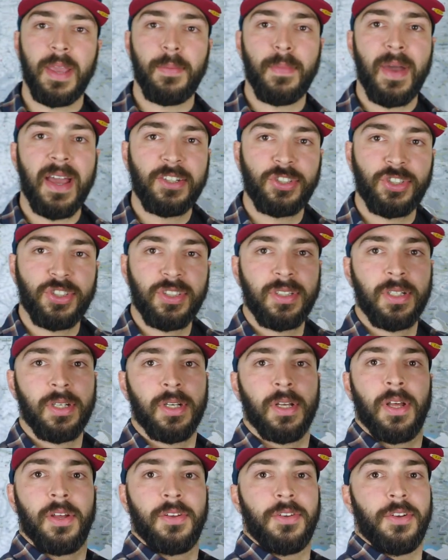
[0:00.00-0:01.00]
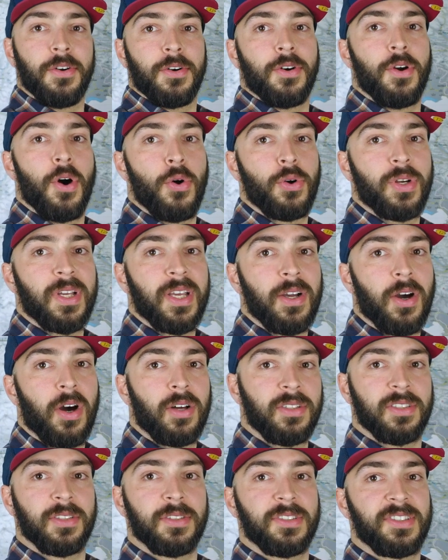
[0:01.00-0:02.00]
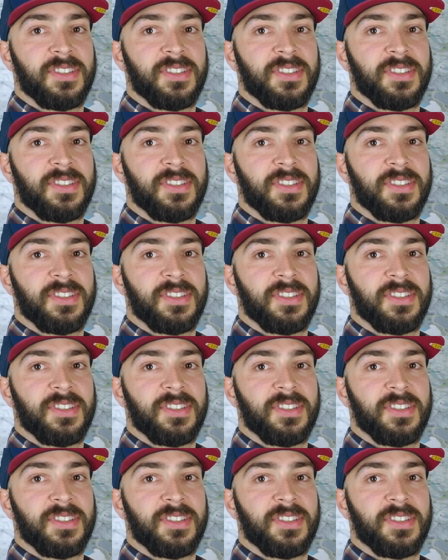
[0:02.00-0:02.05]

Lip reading: imagine you're hooking onto